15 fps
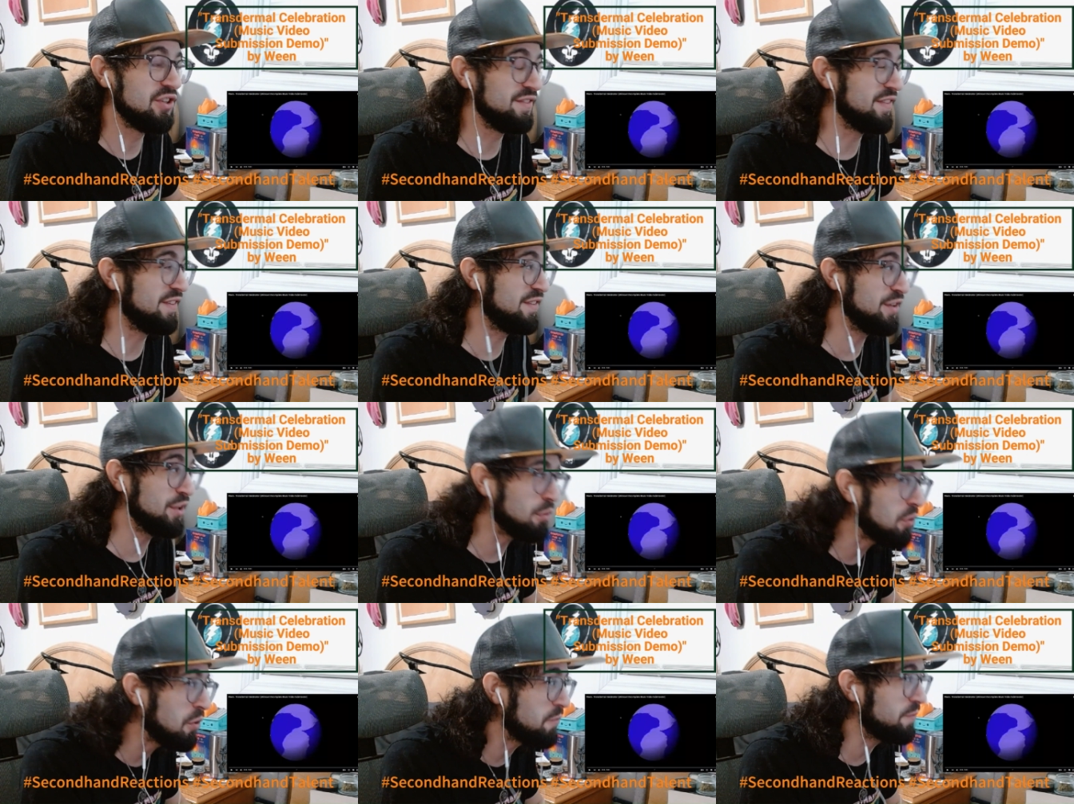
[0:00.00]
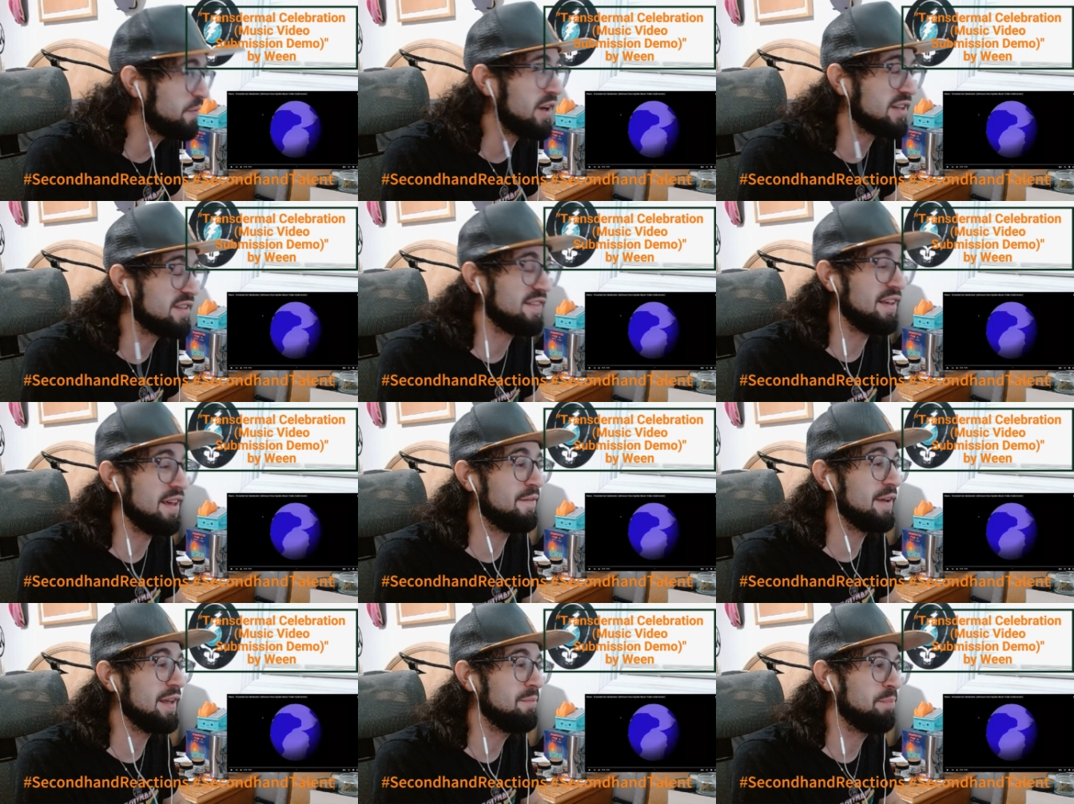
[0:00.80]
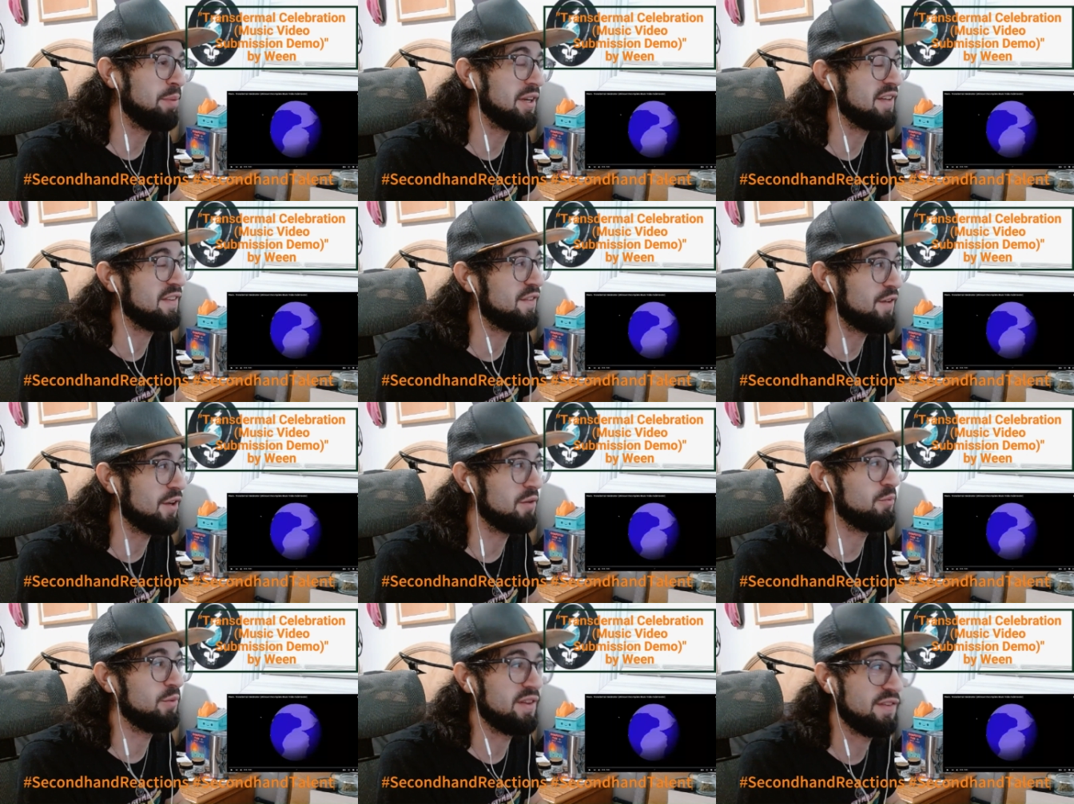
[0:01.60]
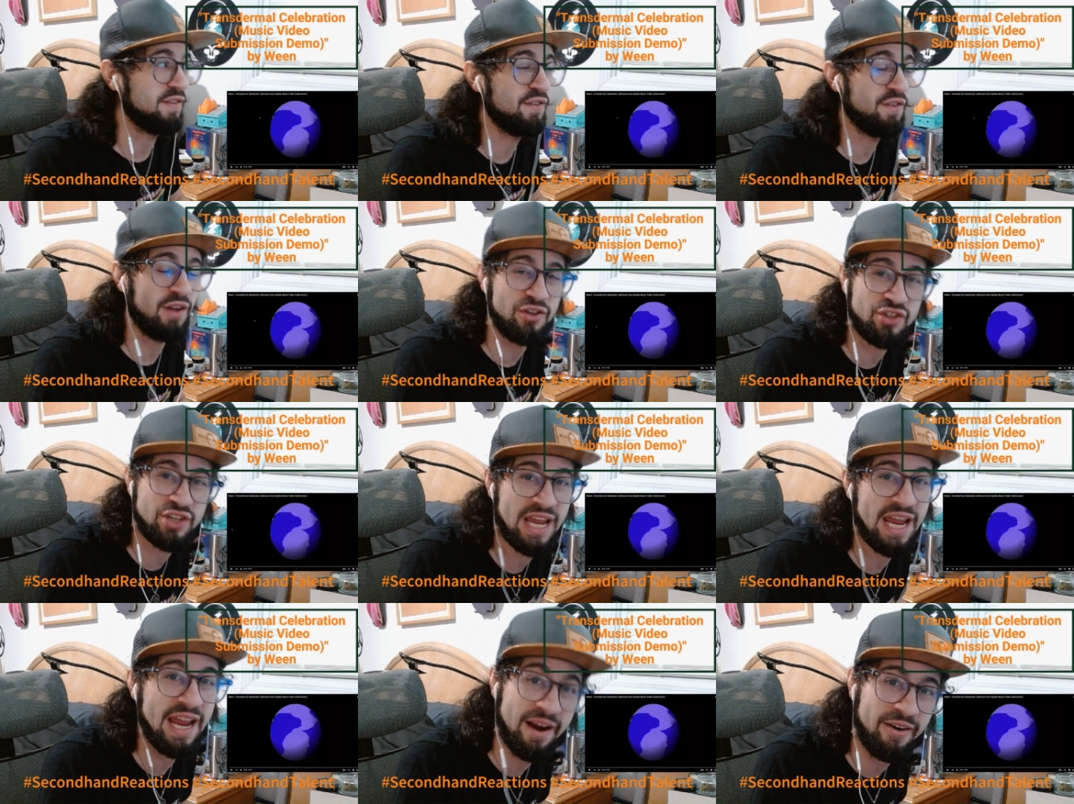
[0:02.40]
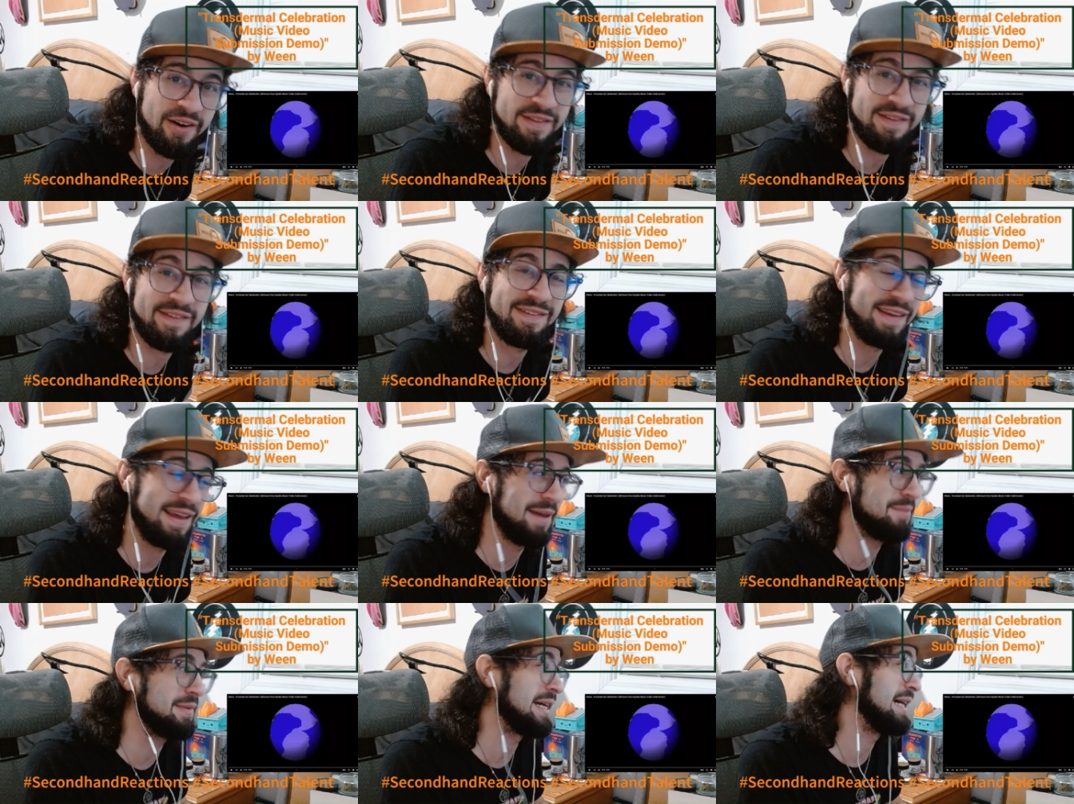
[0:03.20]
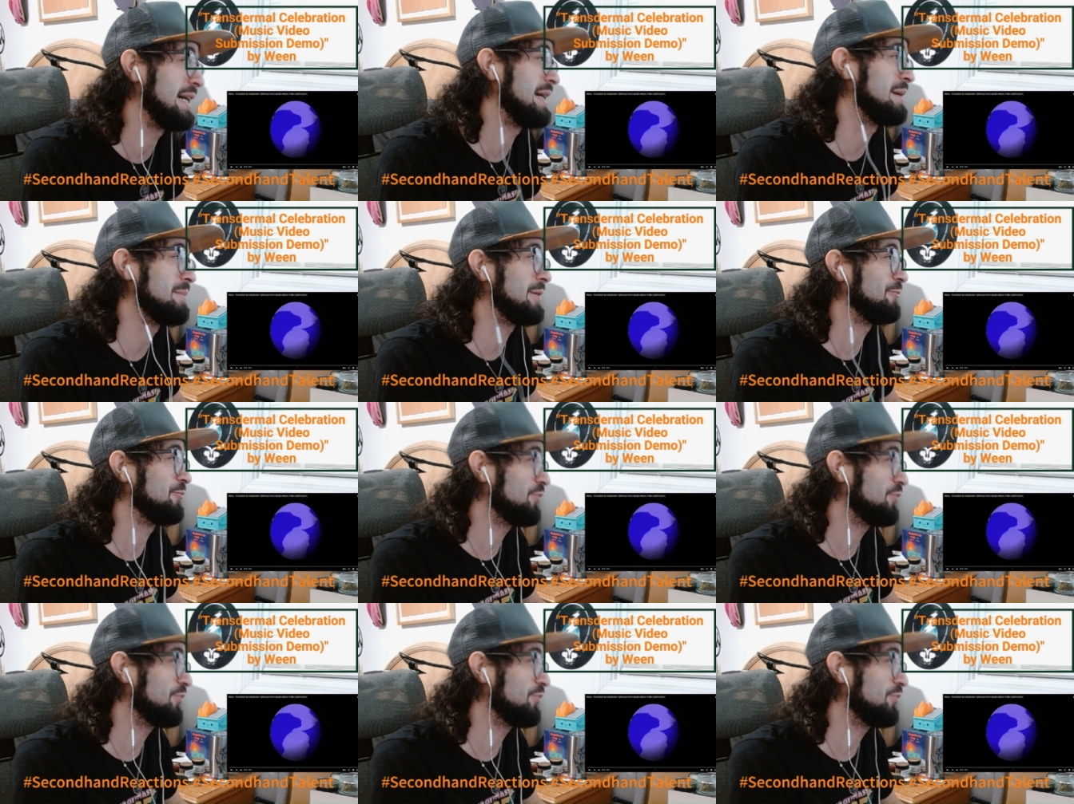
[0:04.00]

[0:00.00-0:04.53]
zero fucks given, but it's done with such care at the same time.